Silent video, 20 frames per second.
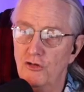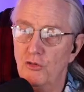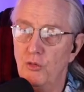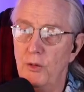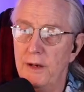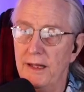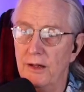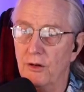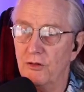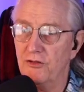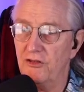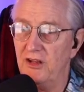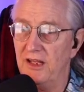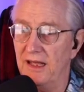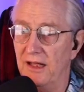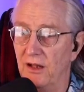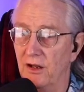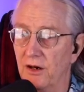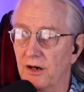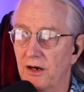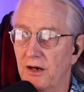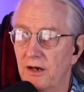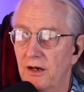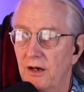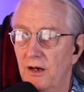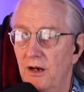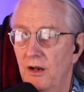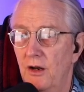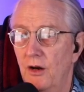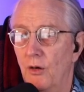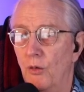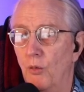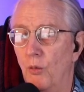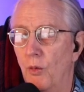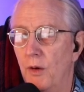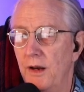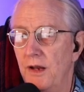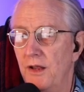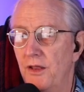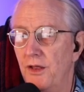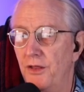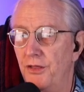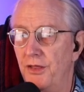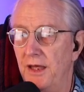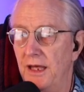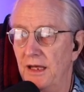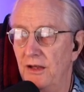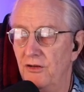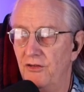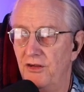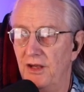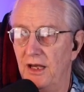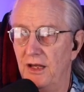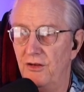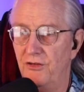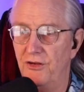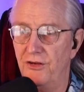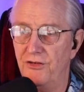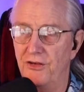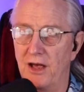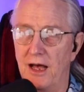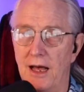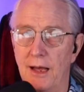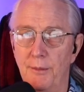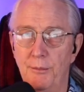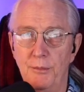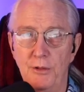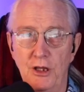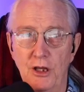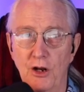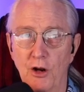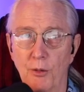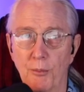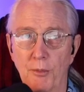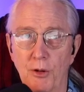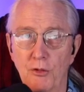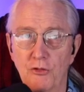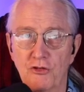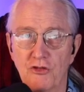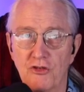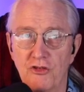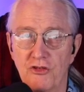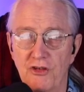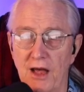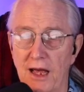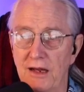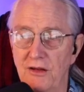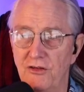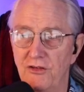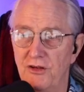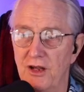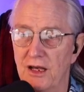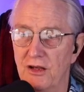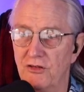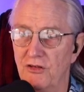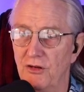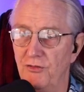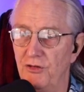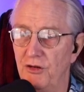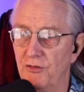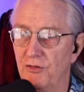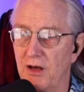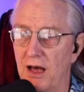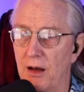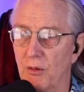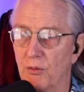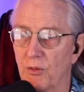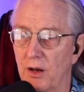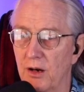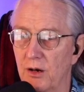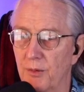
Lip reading: wheel tiller, one of the things is most side sticks, if you've got rudder